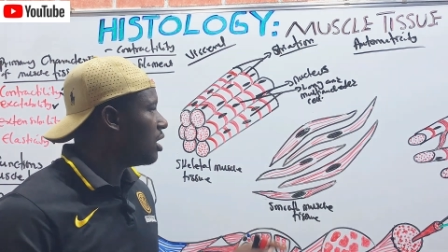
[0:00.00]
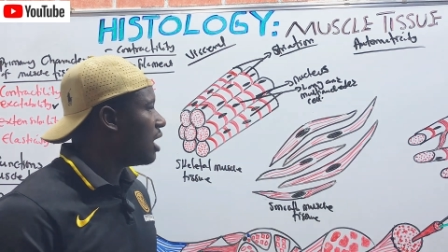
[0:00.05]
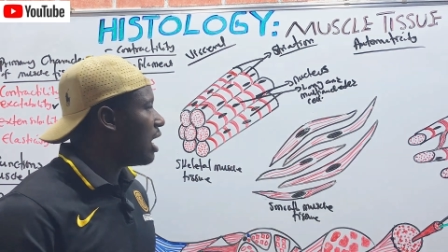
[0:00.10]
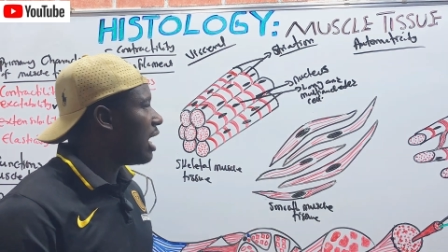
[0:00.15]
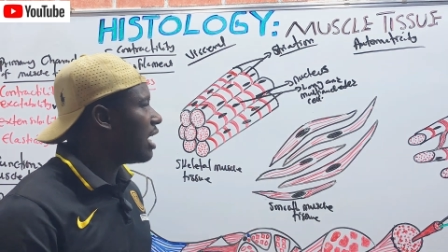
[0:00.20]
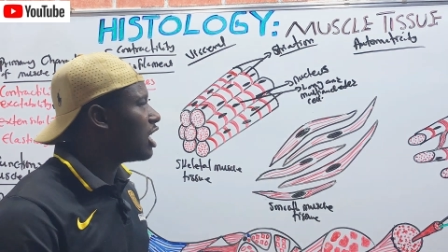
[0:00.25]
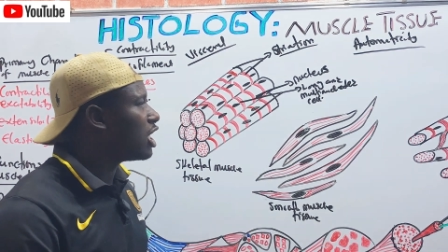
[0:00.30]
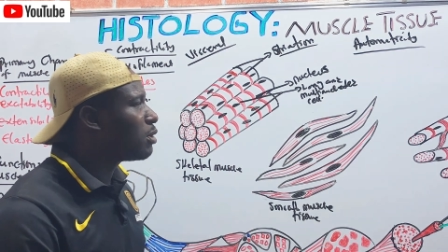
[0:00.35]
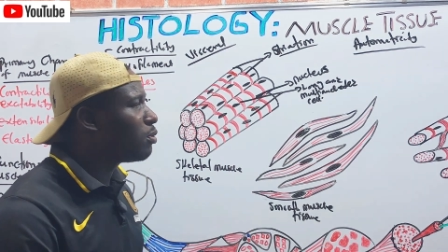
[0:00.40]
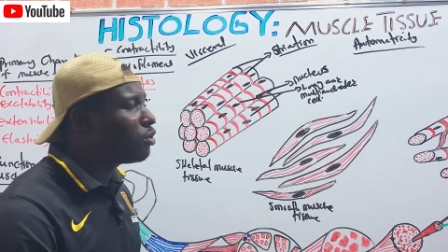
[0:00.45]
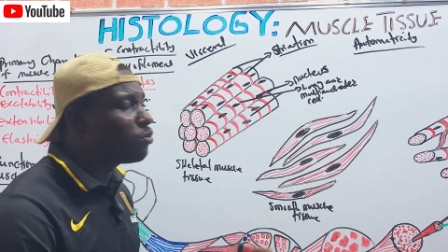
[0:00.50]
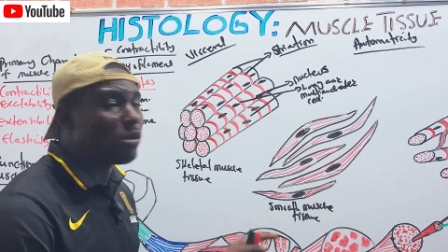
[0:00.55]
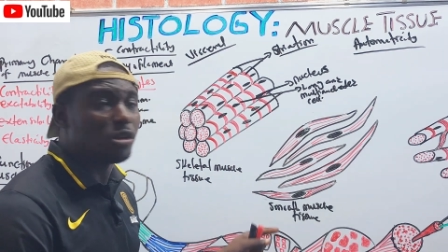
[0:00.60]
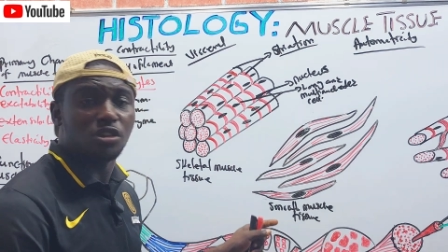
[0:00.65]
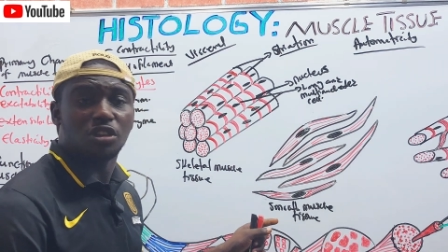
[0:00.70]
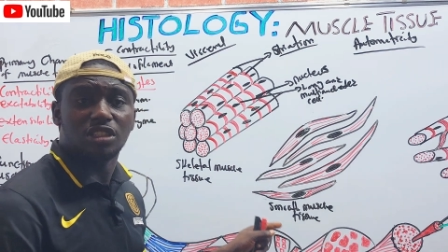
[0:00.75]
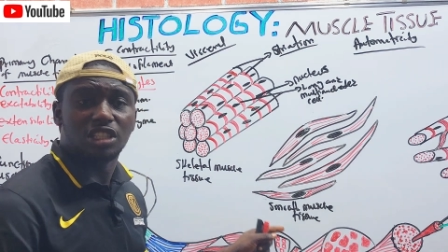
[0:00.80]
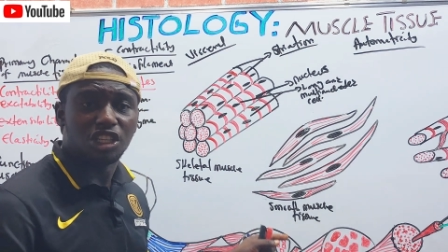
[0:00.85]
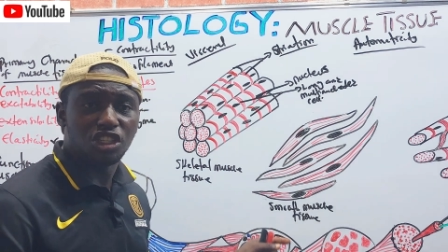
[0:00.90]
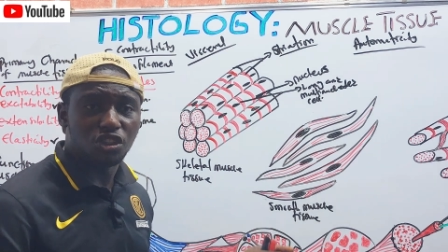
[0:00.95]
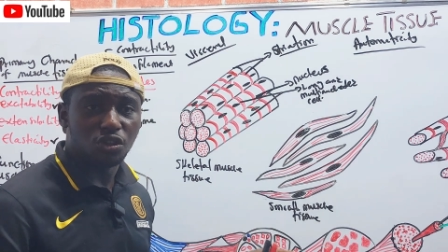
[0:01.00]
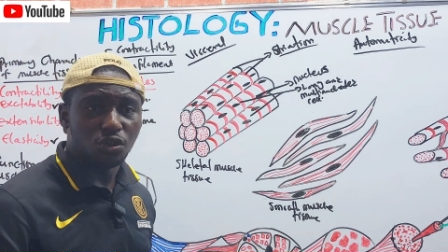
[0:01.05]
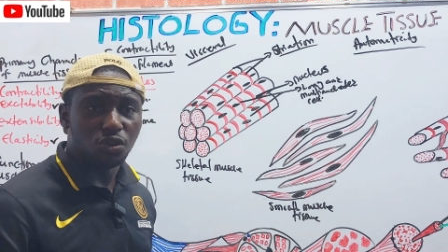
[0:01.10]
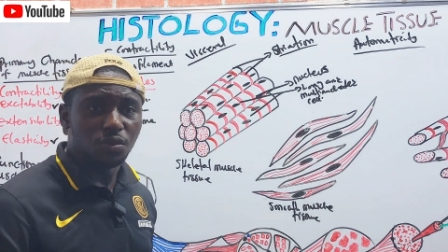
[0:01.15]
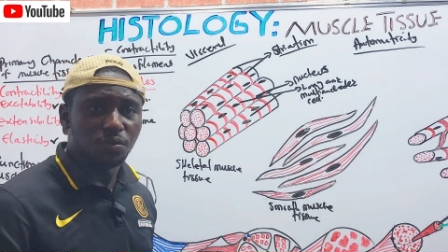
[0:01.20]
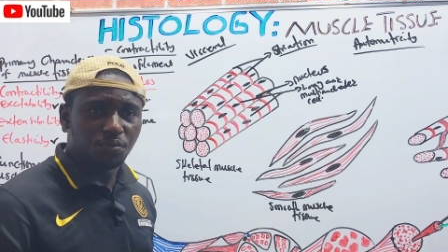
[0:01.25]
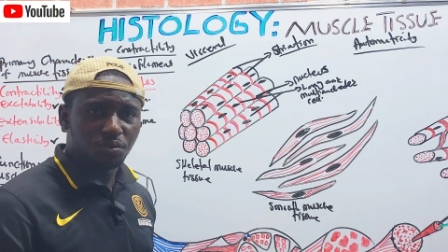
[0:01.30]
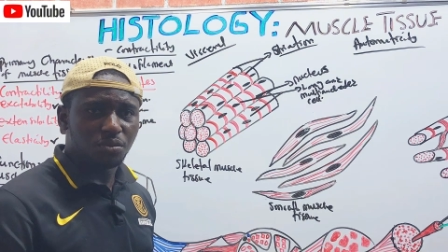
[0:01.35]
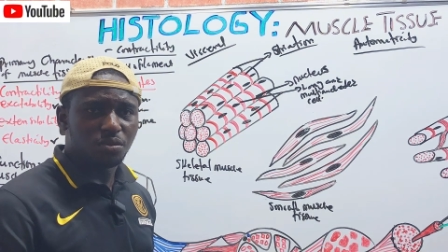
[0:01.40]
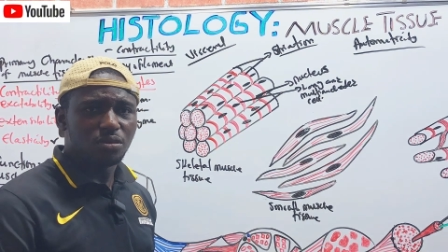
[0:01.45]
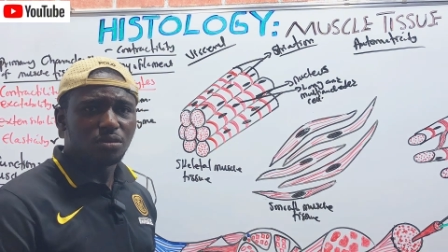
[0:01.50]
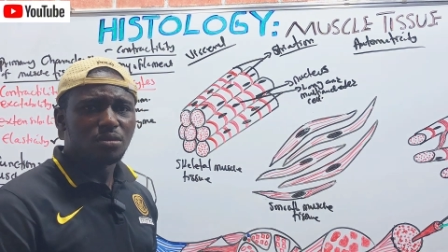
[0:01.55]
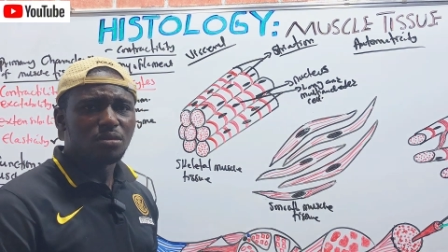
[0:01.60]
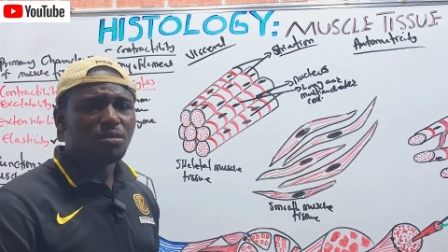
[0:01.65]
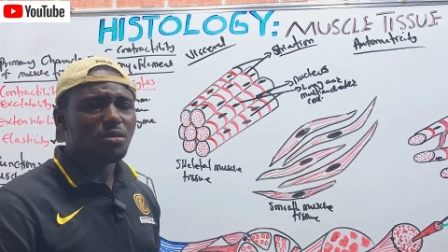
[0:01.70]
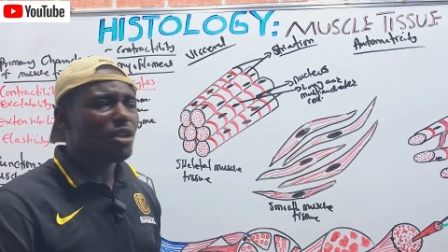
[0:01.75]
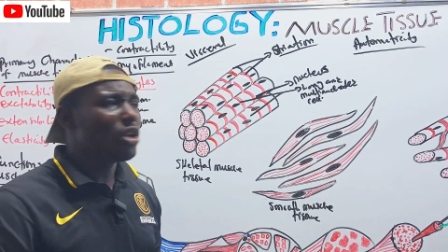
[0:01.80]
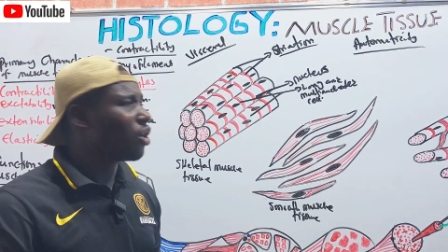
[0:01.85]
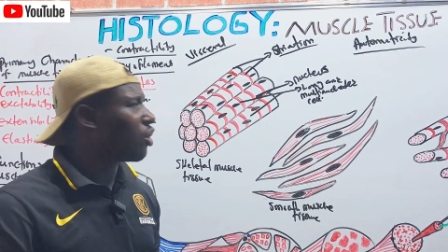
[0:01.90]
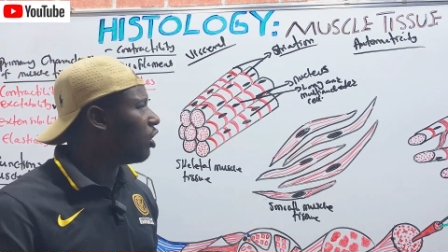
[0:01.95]
And the smooth muscle tissue
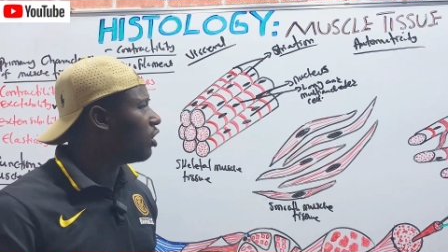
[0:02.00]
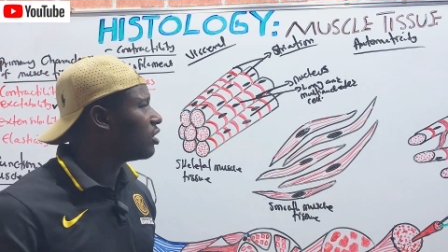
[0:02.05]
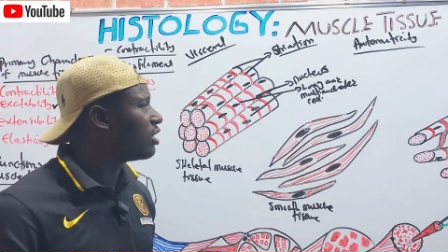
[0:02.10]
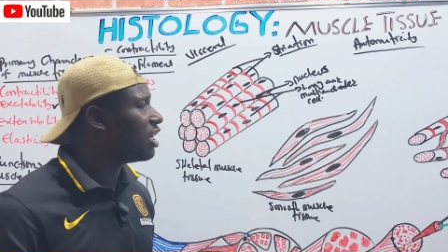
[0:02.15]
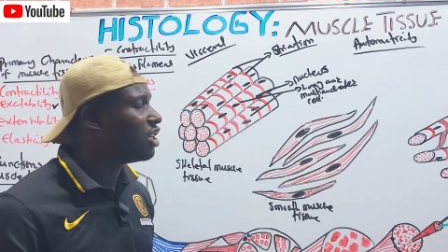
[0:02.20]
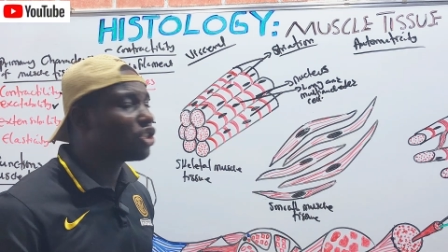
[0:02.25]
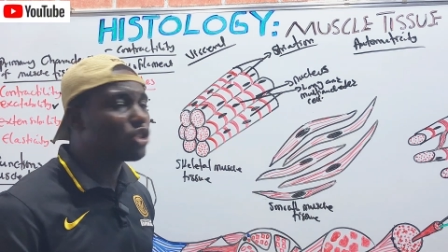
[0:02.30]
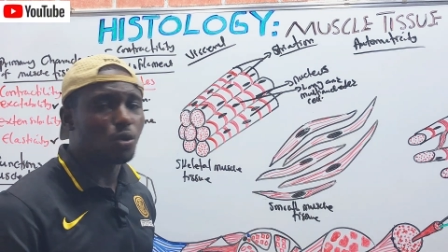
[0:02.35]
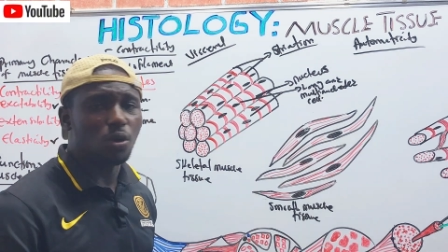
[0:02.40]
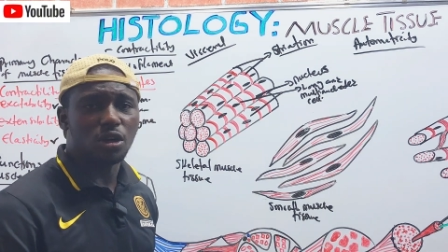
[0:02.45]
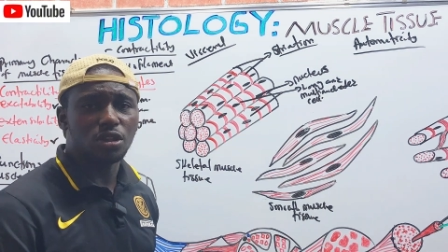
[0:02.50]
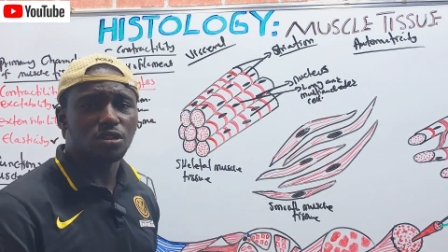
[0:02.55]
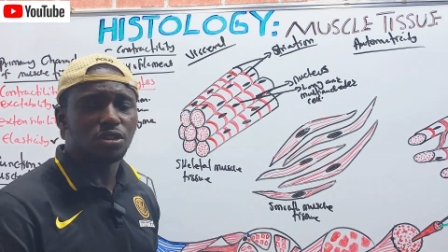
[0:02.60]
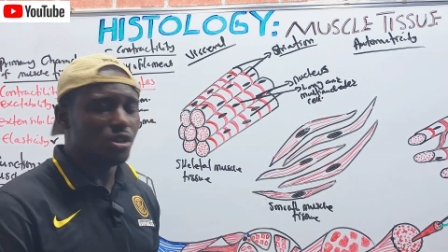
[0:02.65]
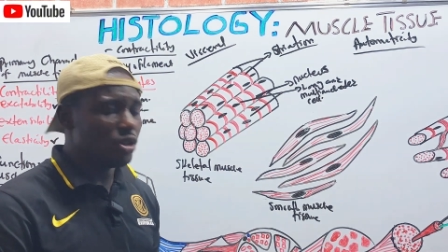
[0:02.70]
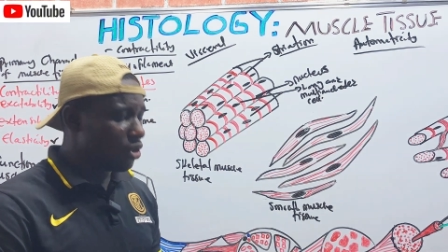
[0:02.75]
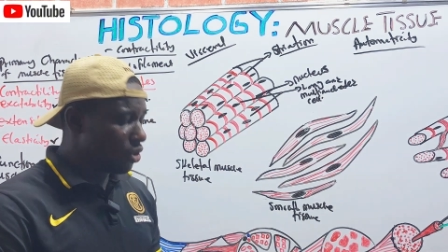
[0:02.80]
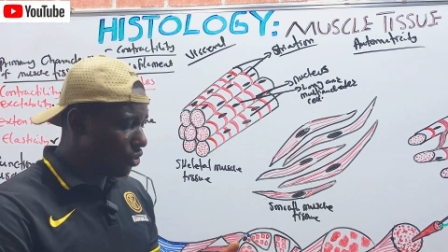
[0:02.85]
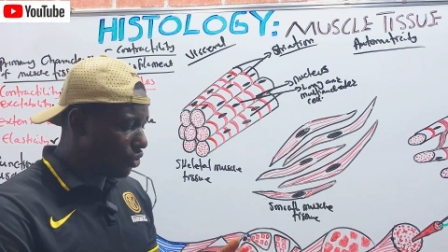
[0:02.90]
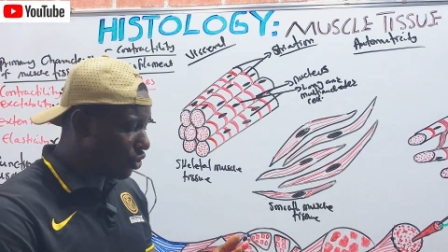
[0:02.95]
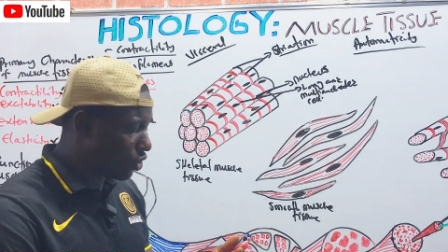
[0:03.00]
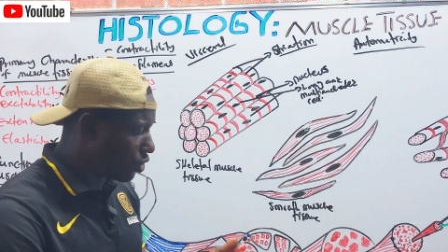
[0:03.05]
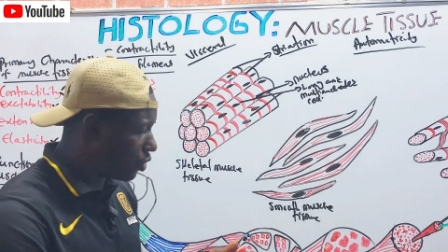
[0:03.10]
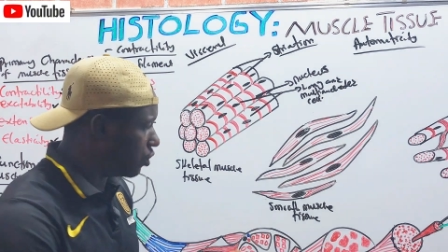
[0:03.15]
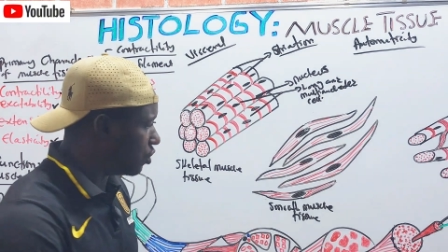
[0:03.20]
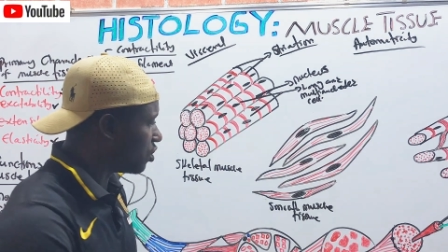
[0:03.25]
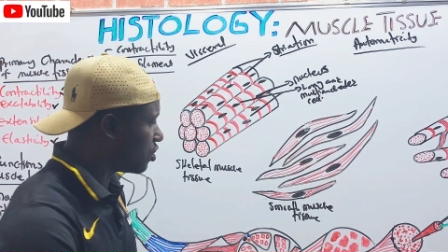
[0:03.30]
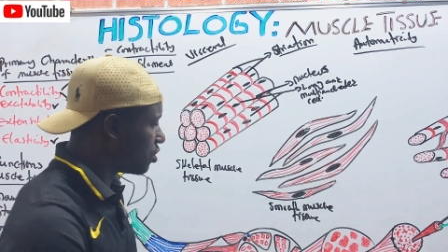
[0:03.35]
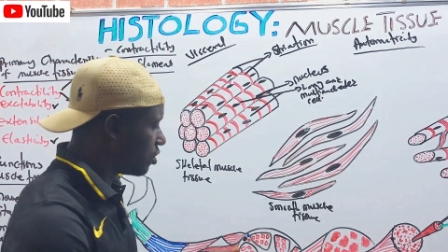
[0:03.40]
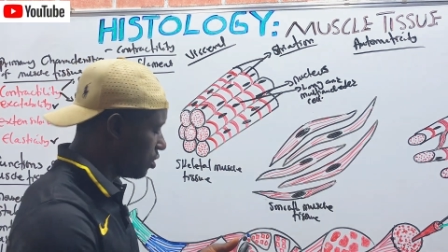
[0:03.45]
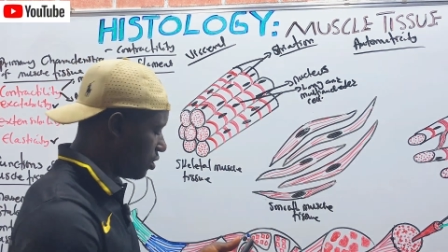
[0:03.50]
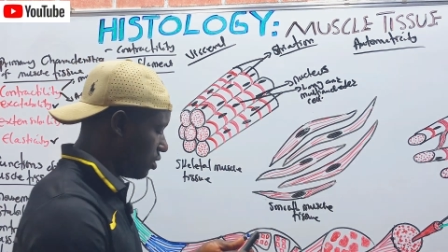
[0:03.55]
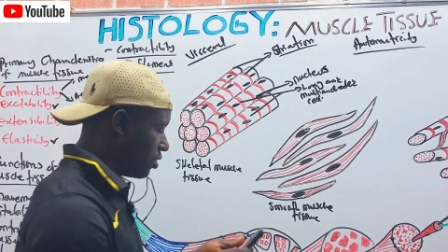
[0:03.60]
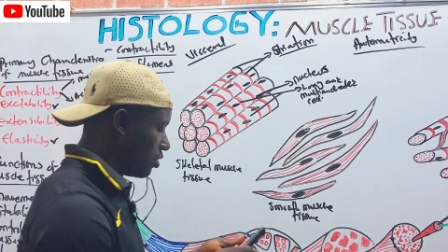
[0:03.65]
contains what? Nucleus.